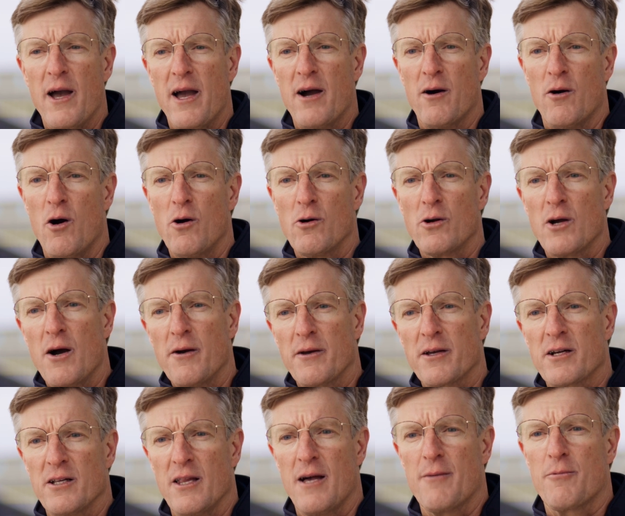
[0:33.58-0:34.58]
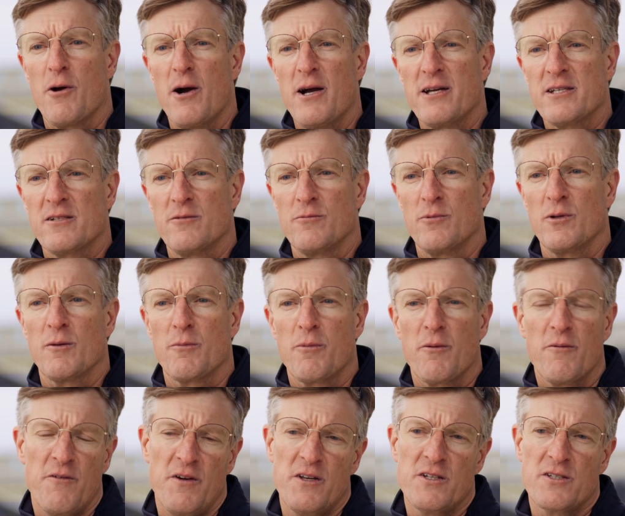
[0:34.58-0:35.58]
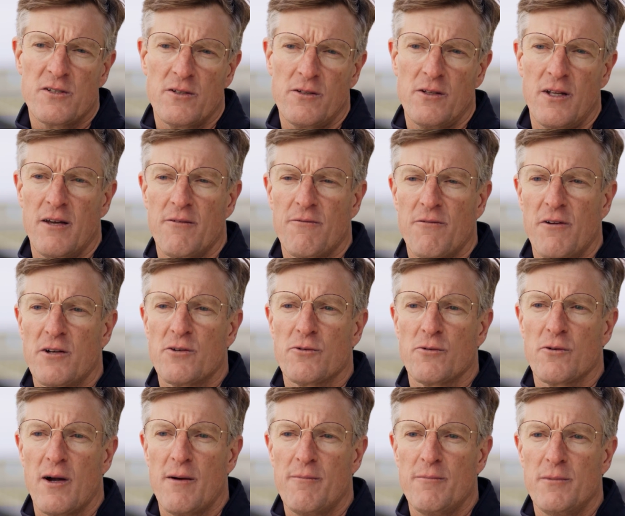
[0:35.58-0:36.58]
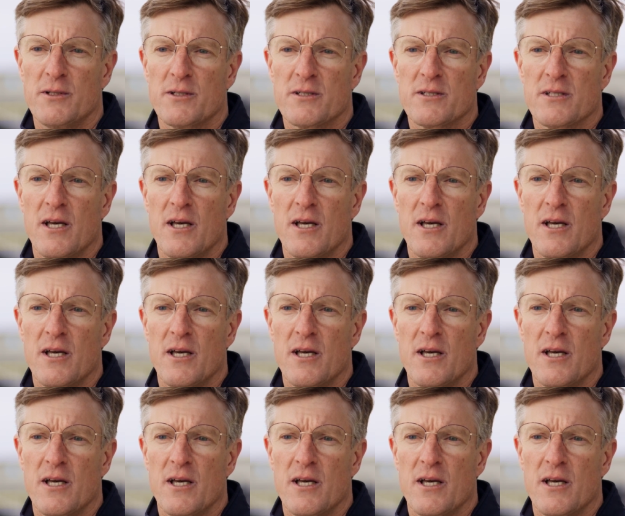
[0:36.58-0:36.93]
our ongoing collaboration with the provincial and federal governments,